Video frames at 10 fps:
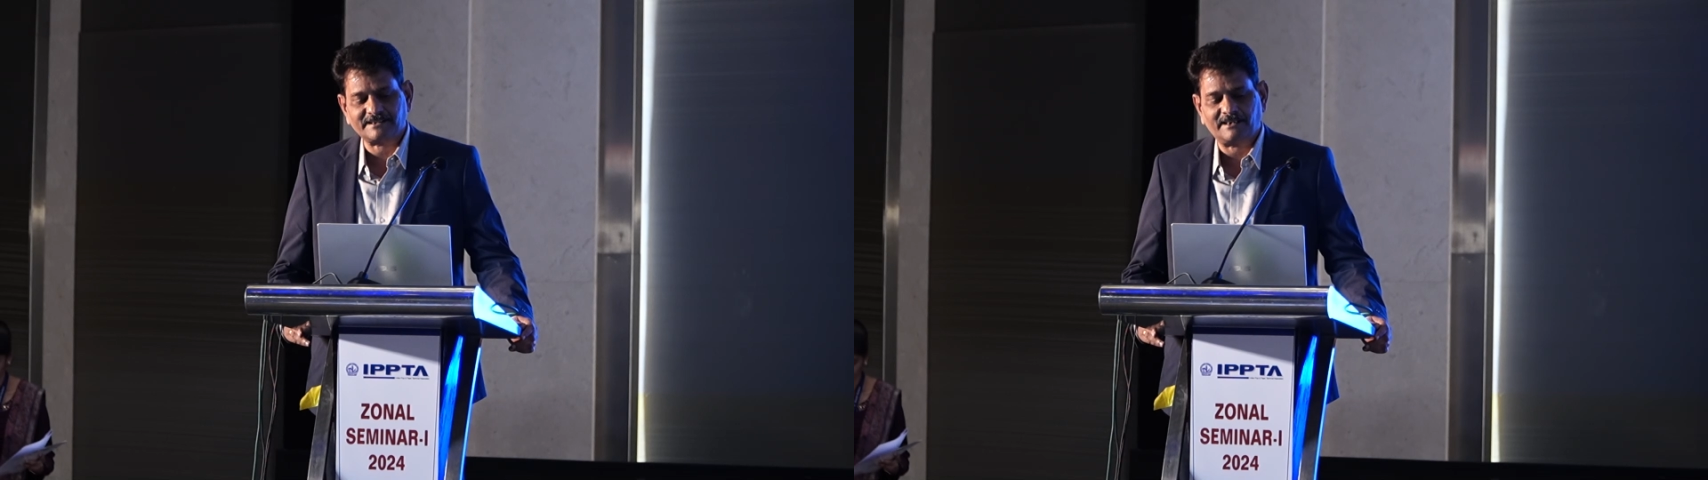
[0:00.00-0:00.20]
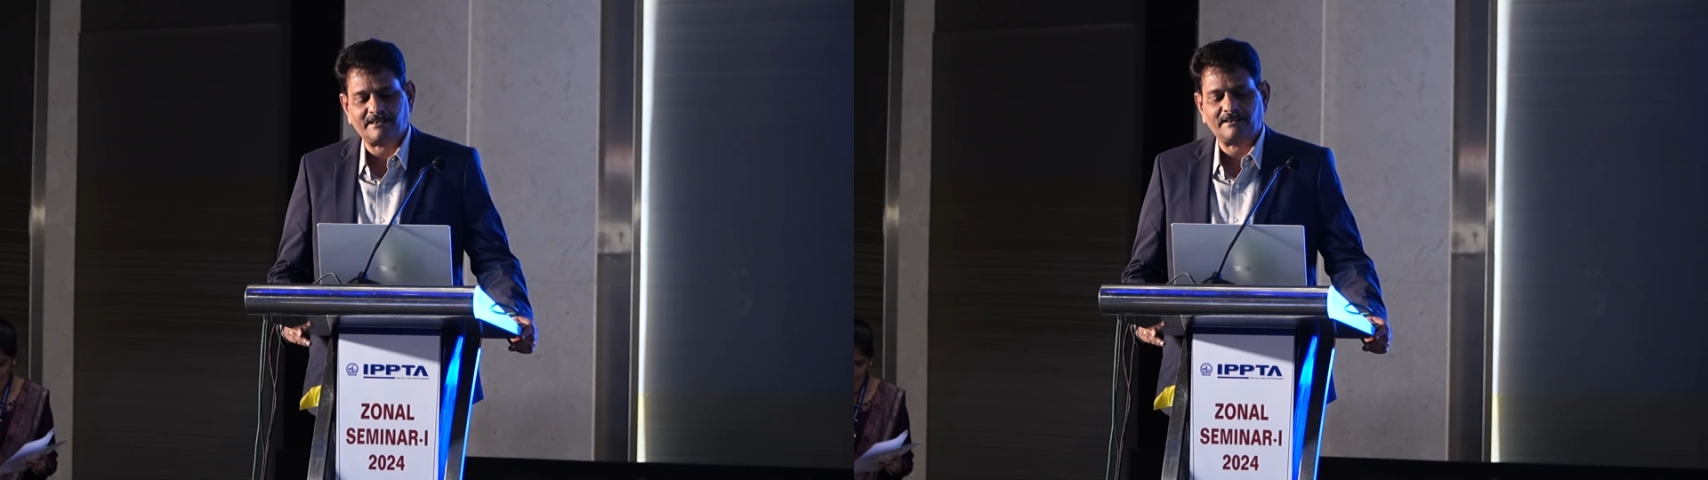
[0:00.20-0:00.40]

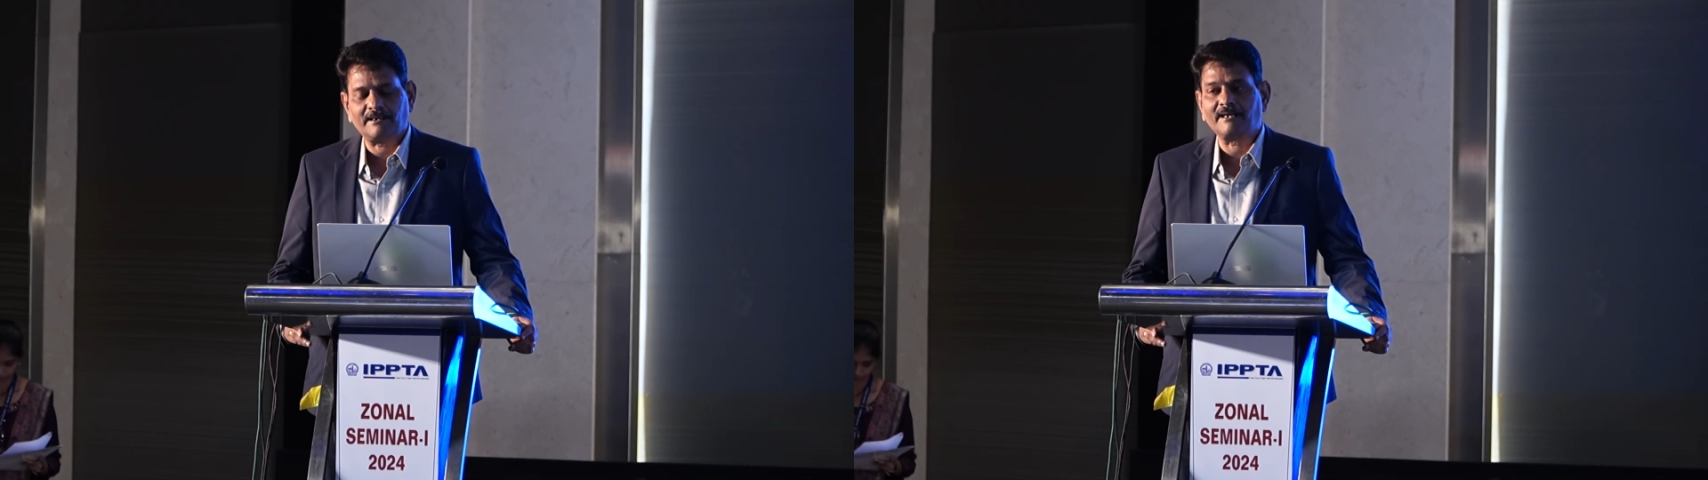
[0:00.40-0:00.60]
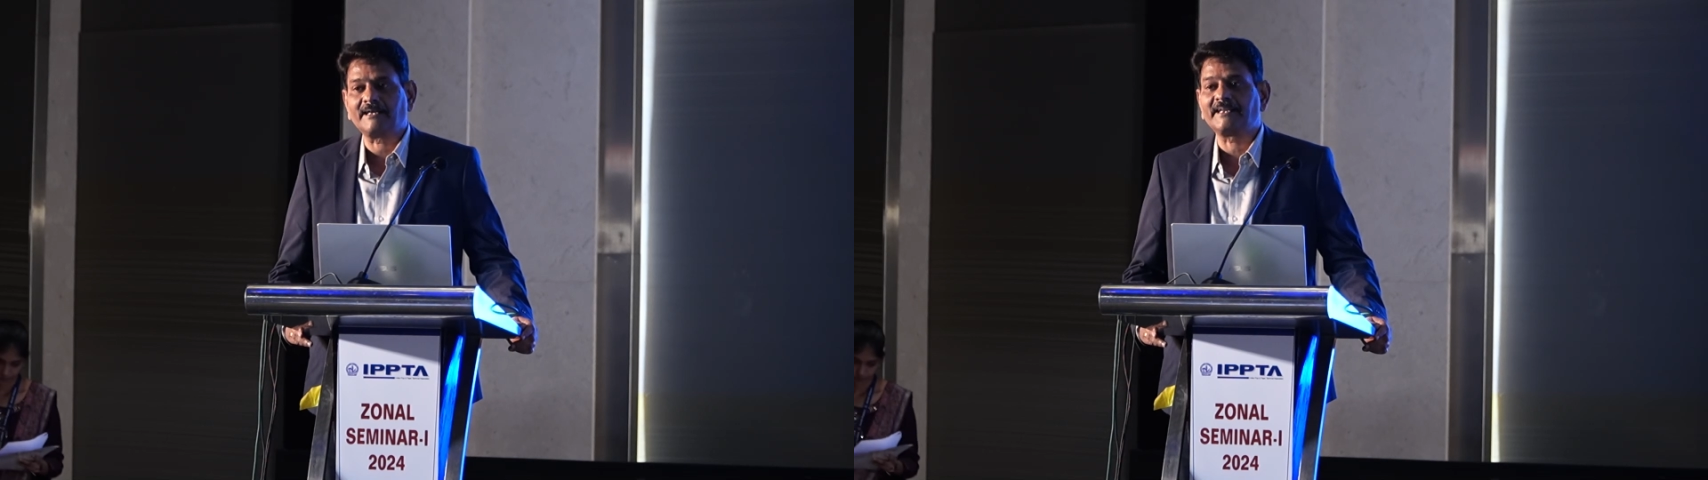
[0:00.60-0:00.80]
a,
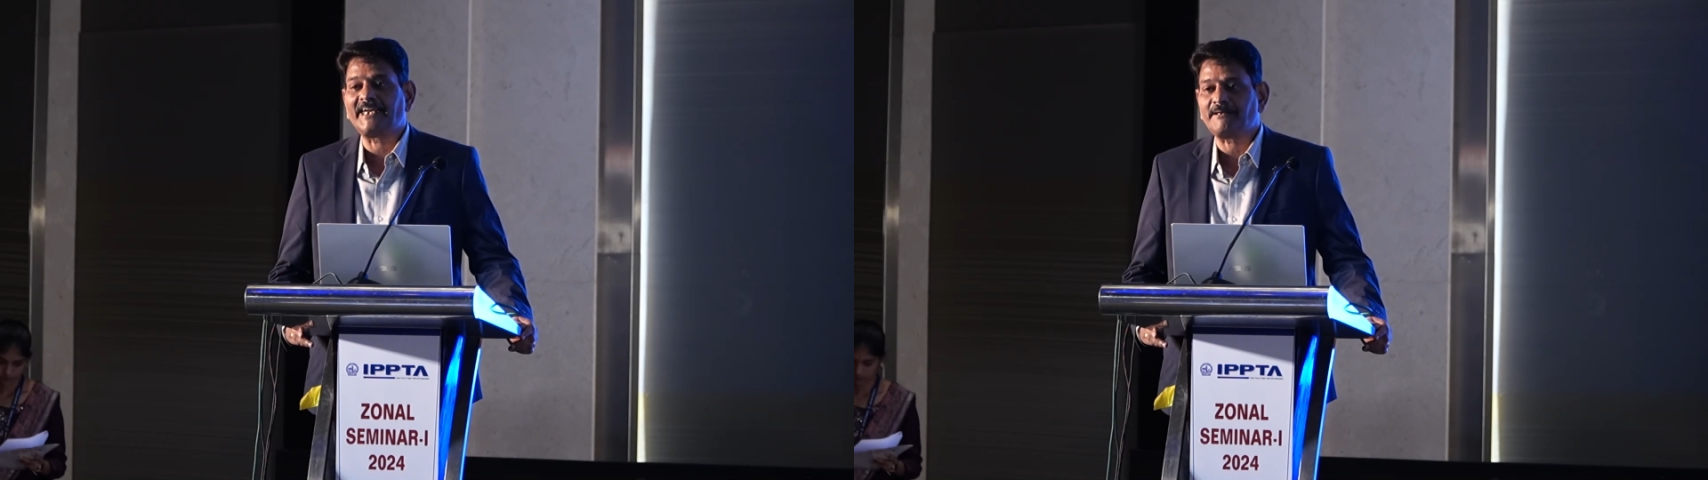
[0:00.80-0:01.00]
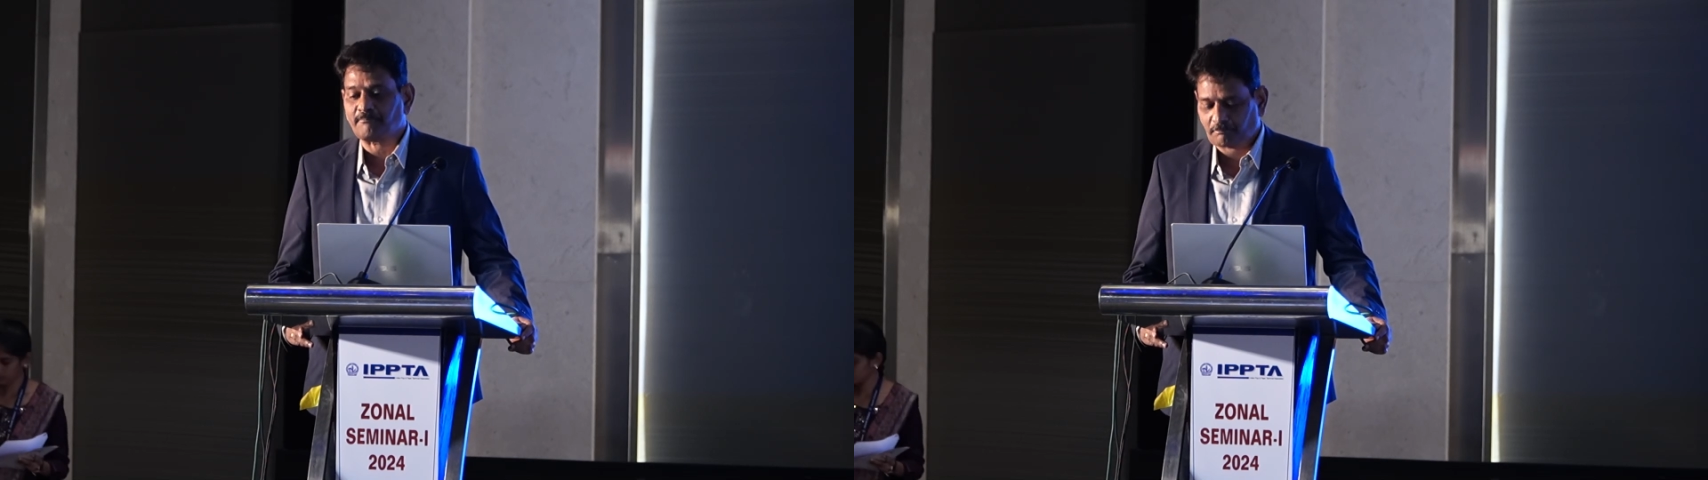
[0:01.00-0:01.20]
a
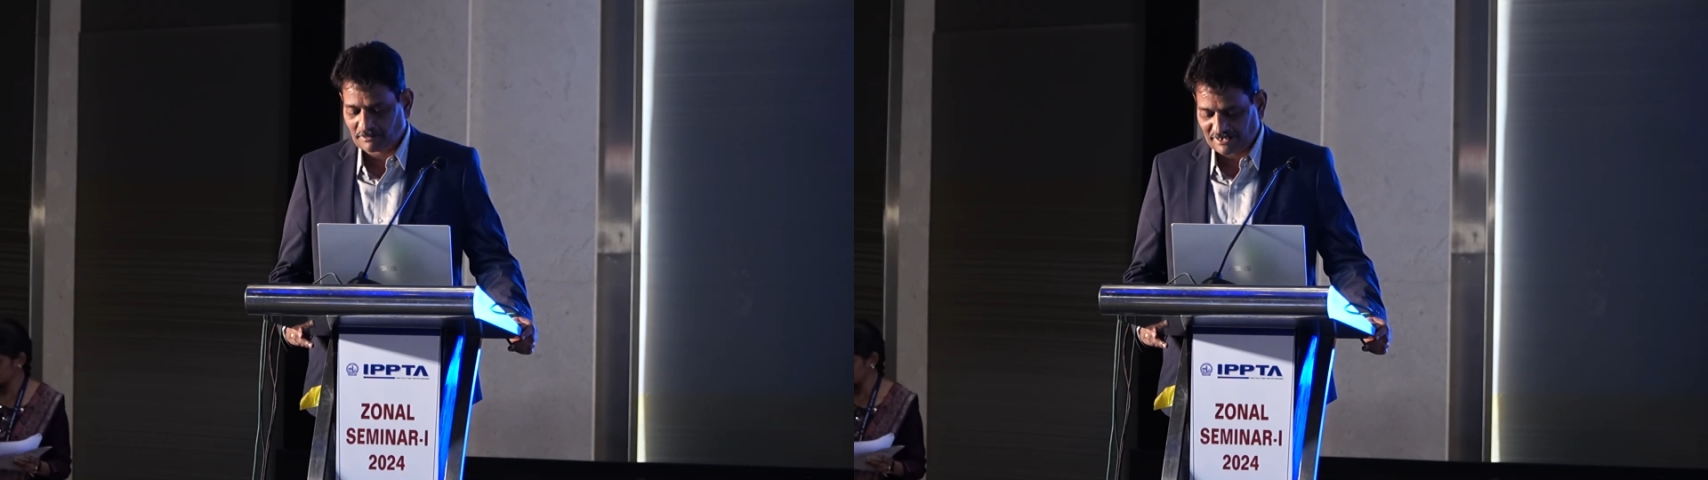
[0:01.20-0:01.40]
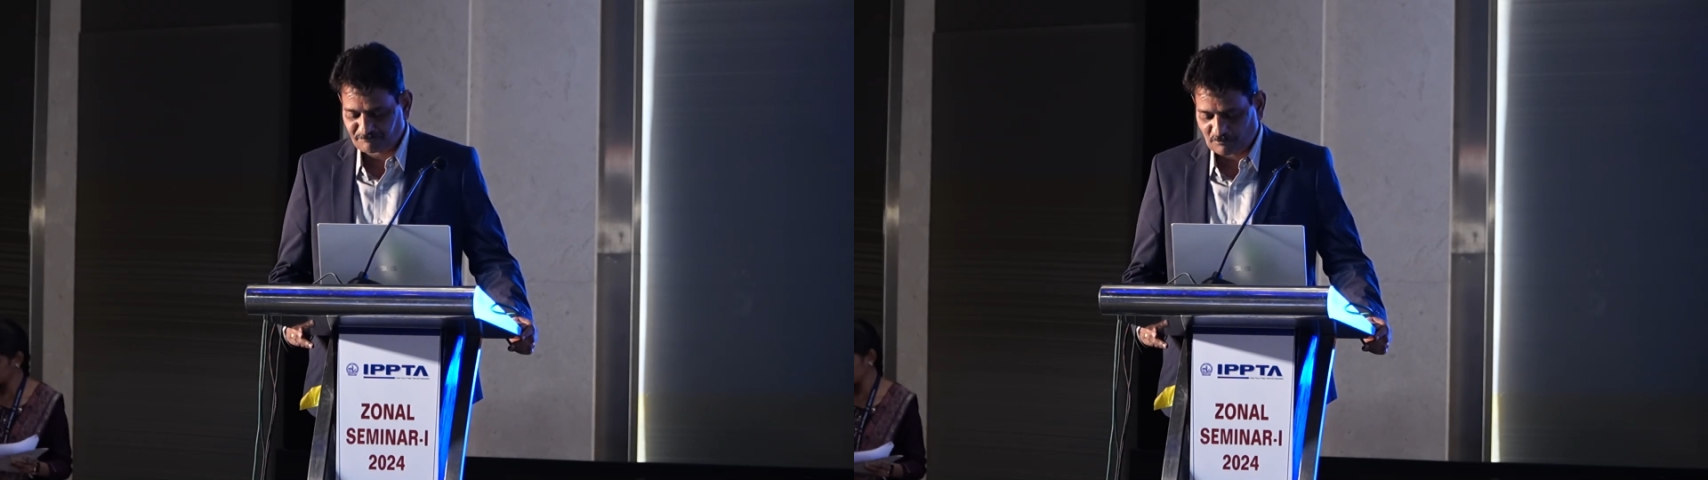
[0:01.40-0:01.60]
great
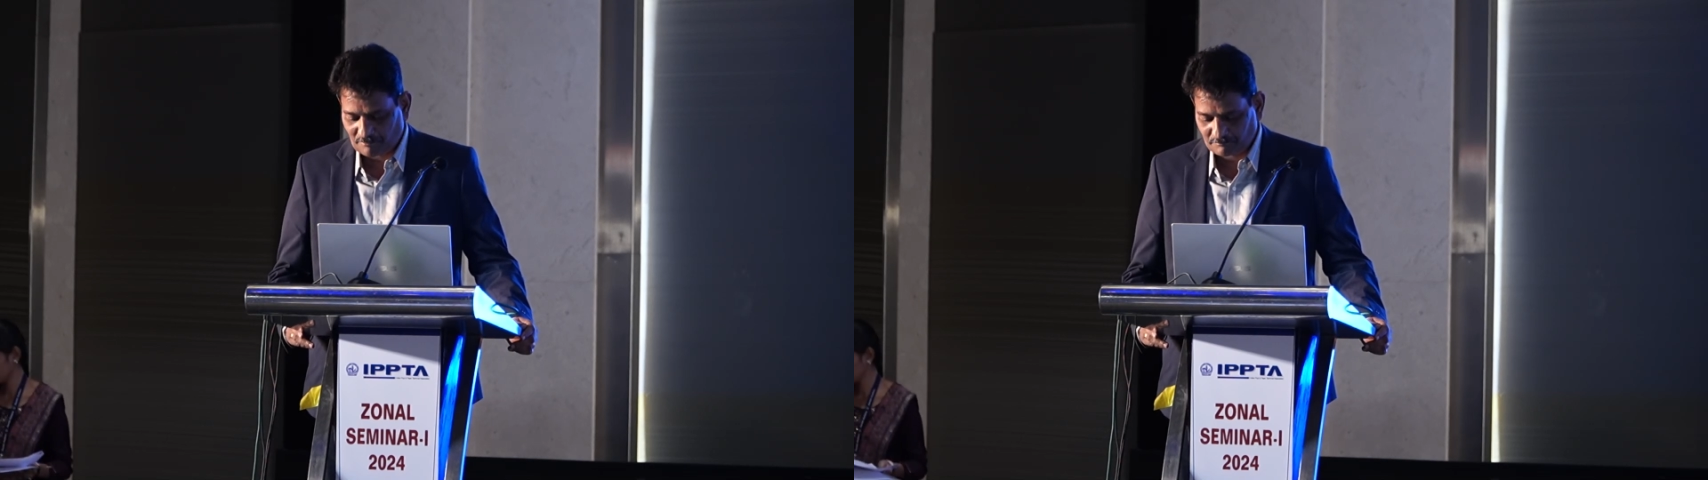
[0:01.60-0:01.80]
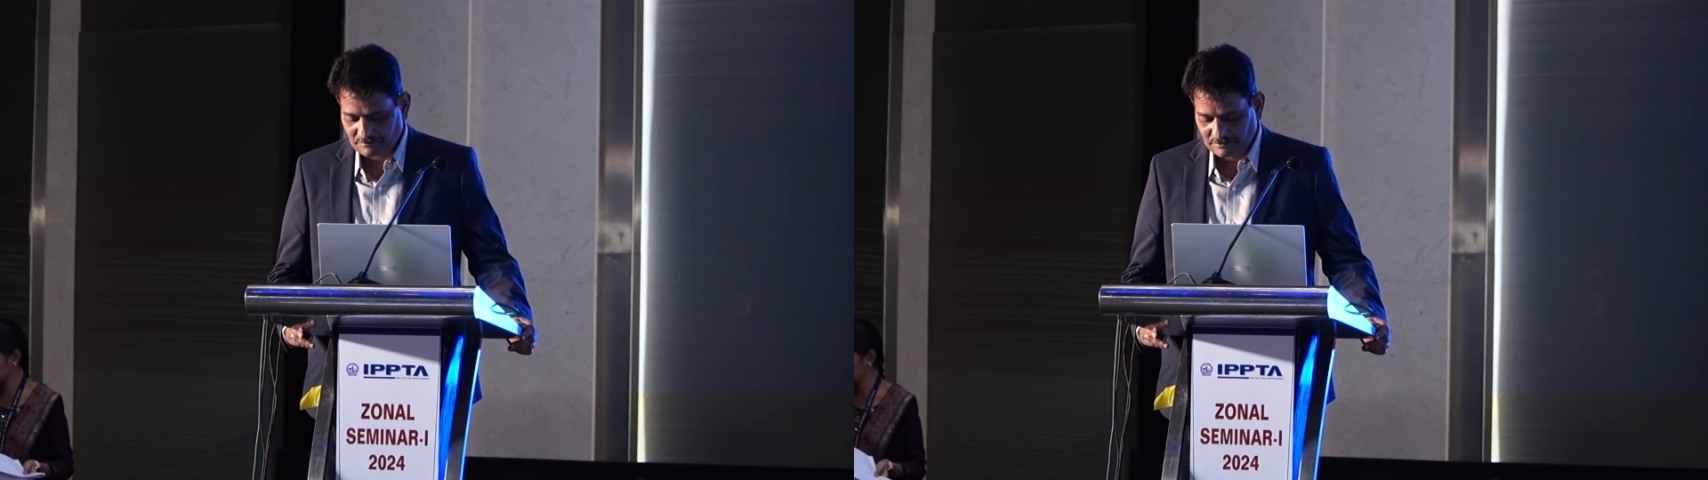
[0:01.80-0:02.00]

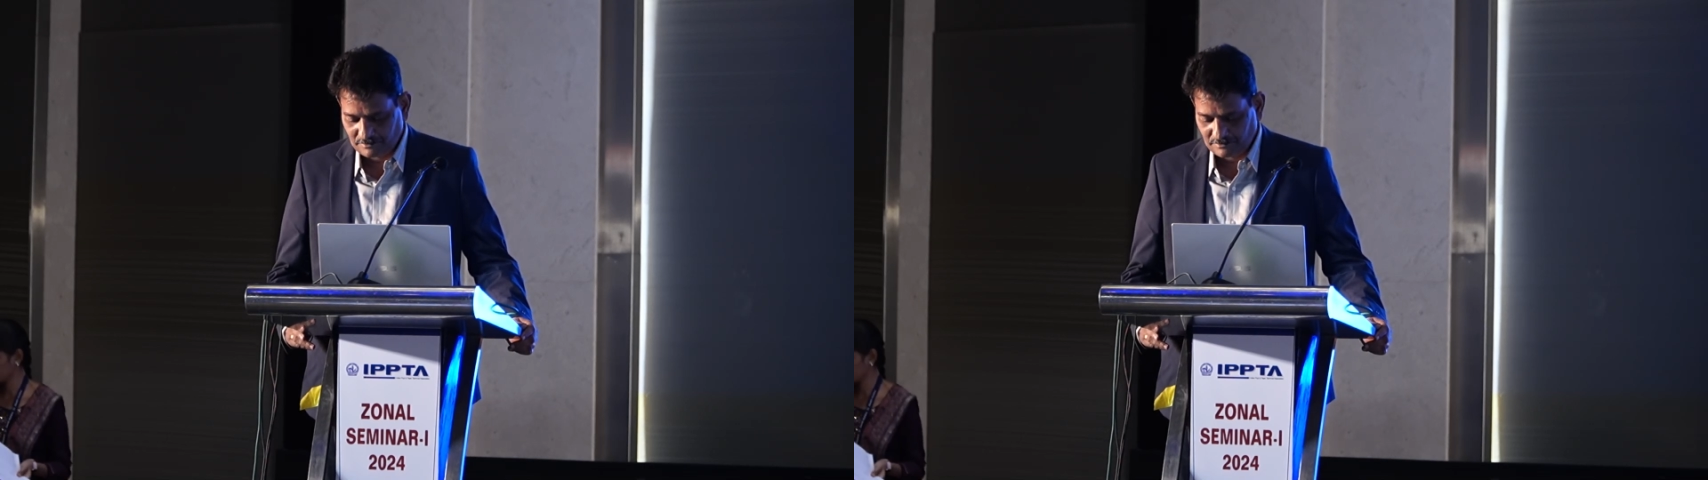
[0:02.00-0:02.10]
platform